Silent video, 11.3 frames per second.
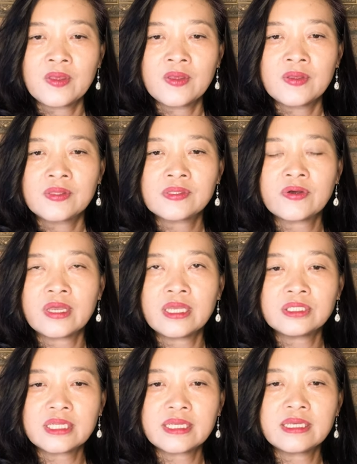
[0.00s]
So
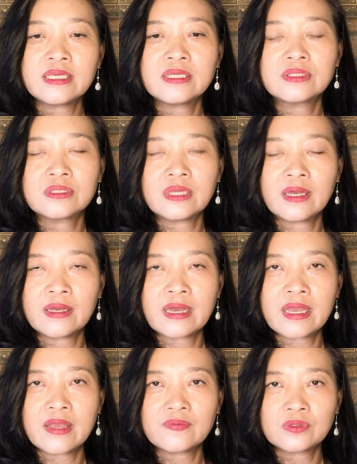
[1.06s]
actually, I
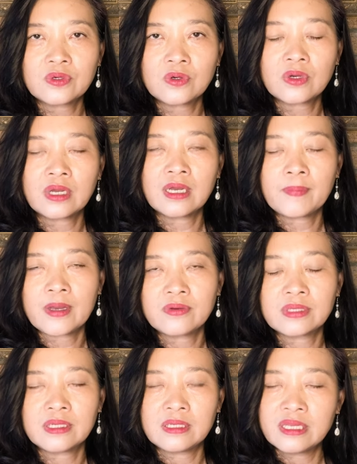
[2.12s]
have talked about
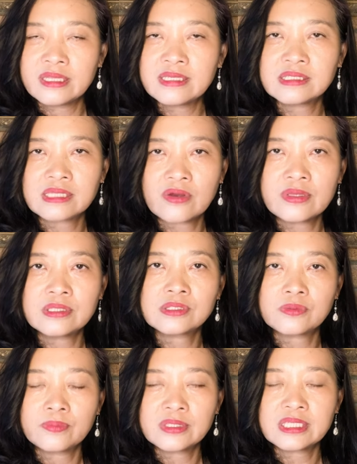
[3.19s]
learning style
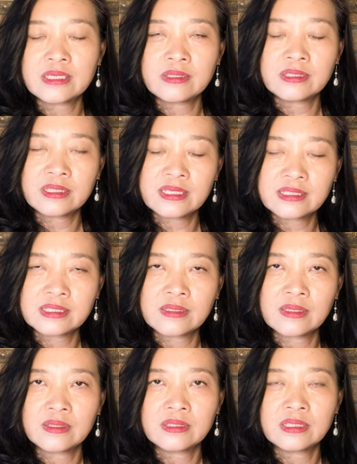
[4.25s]
instruments in this
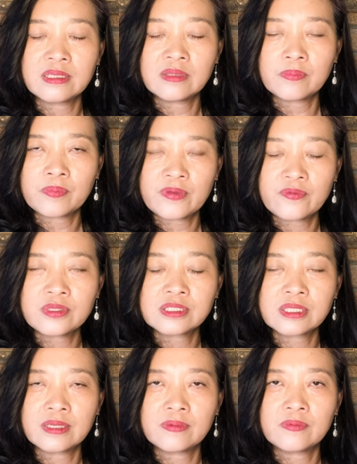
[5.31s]
in the previous
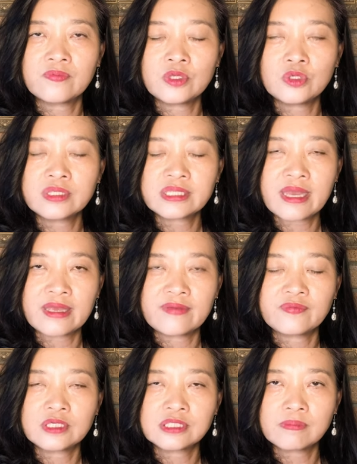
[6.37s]
videos that I have
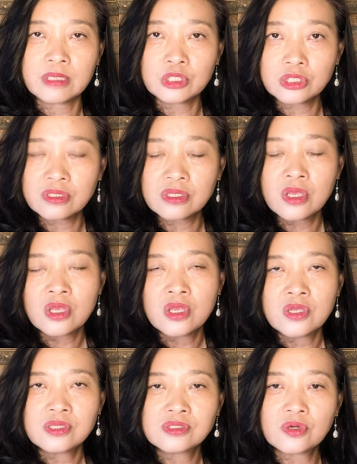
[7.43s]
just mentioned.
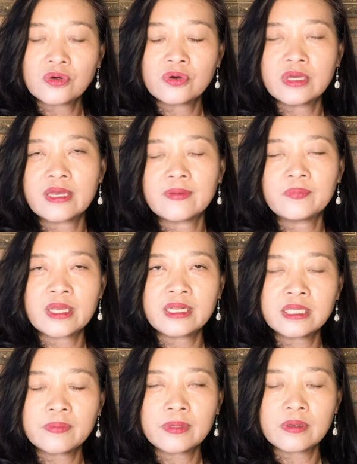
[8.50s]
So a
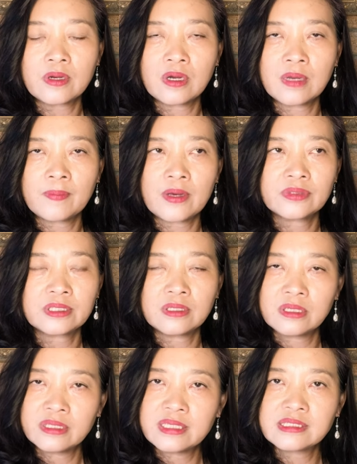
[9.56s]
little bit about the
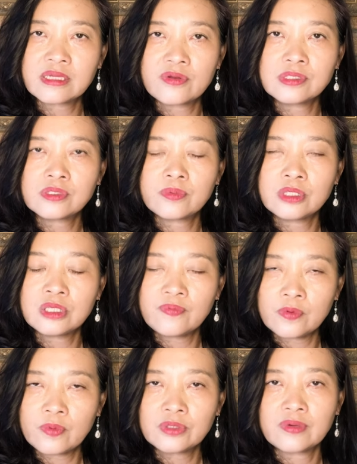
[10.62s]
learning style instrument. If you
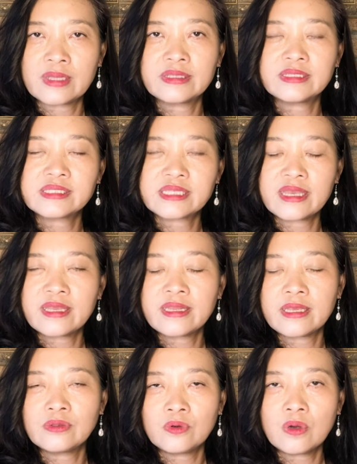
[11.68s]
want to understand
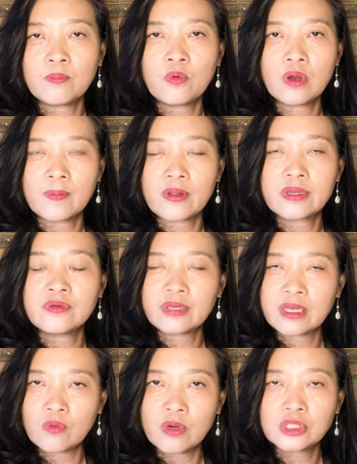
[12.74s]
and know more about it, you
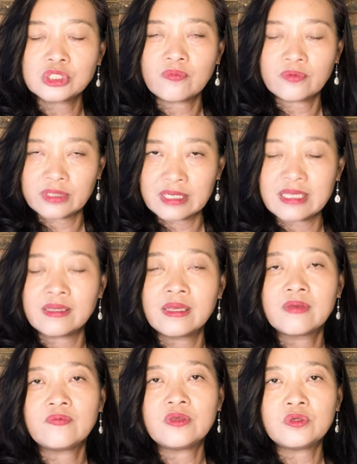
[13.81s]
can watch on the
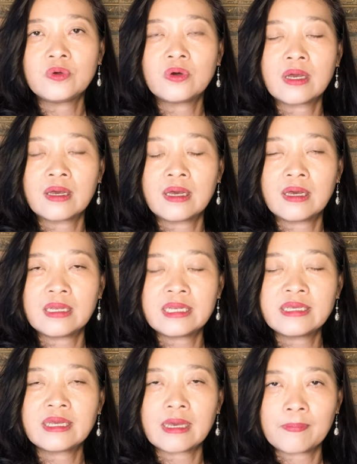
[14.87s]
video
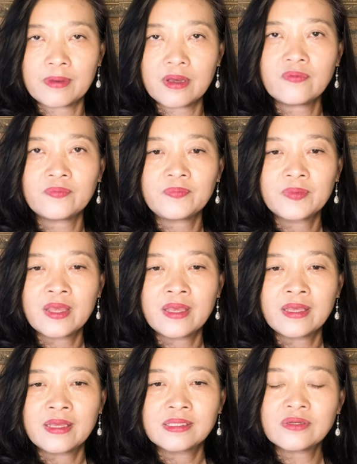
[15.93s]
link above.
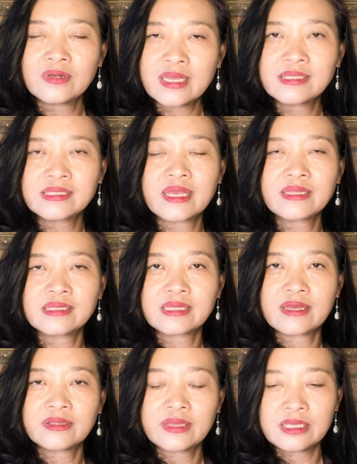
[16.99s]
So let's get
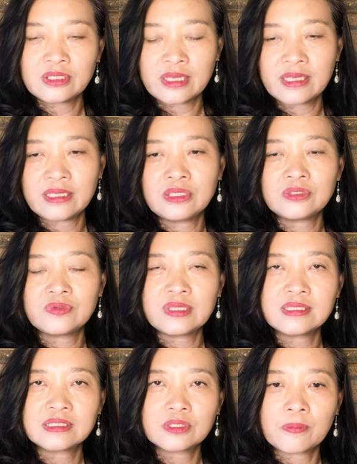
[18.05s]
started into
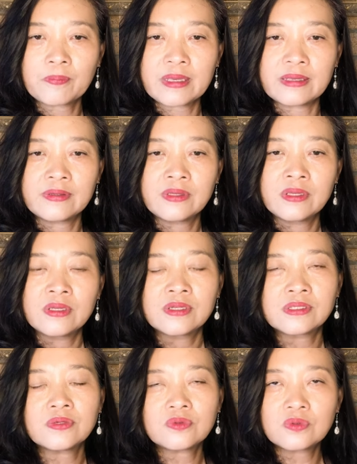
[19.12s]
this topic.
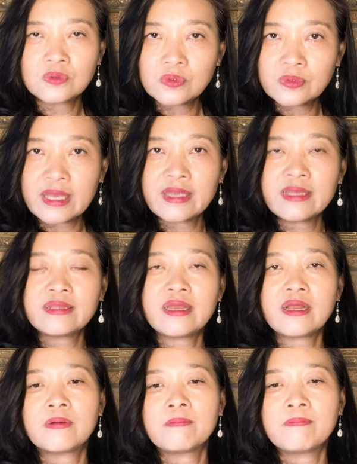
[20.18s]
So today there
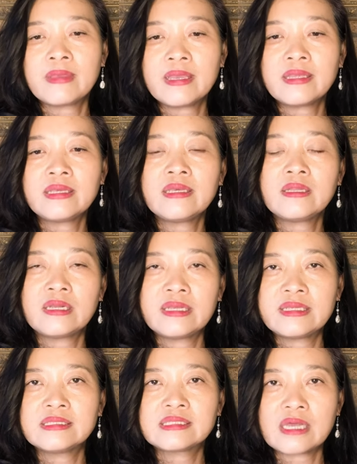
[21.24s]
are many
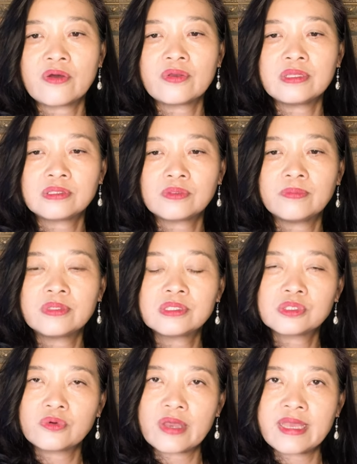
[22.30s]
learning style instruments
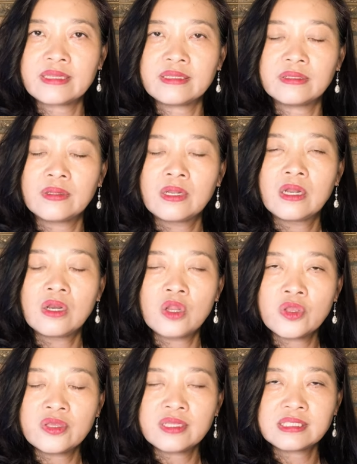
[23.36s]
to aid the
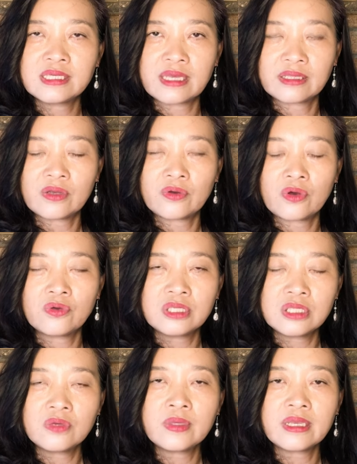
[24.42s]
learners in adult
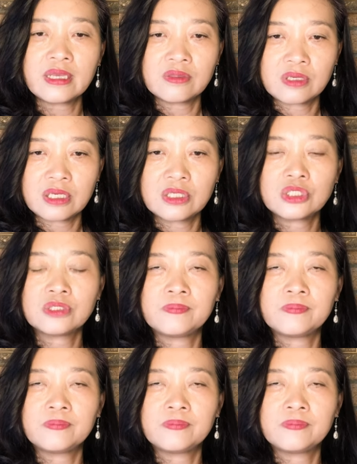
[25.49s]
continuing education.